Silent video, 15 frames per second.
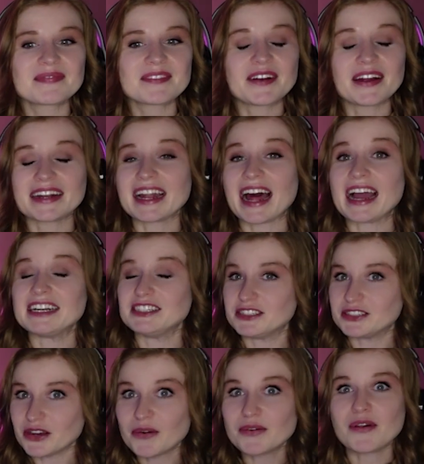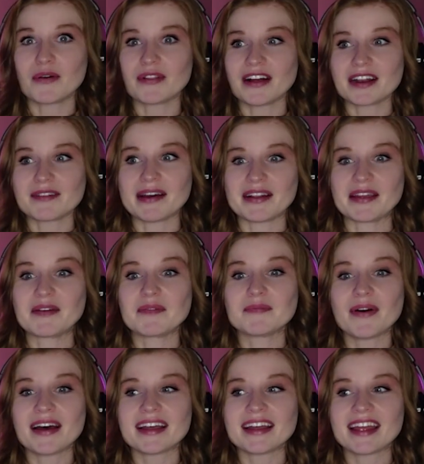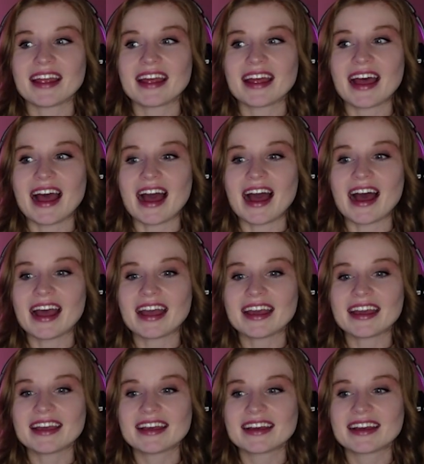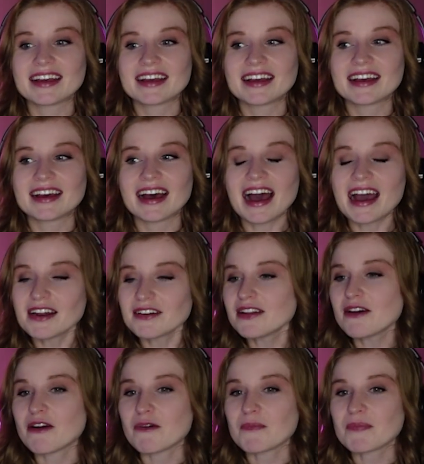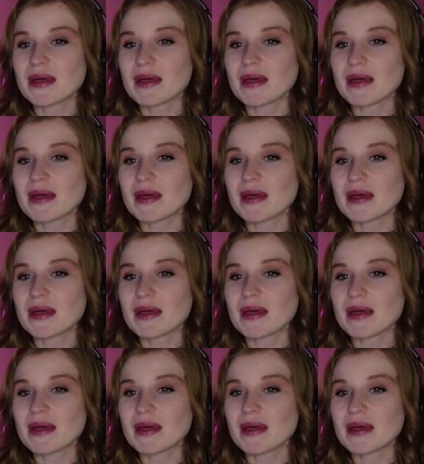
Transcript: Granted, I don't know a lot about it, but I don't know.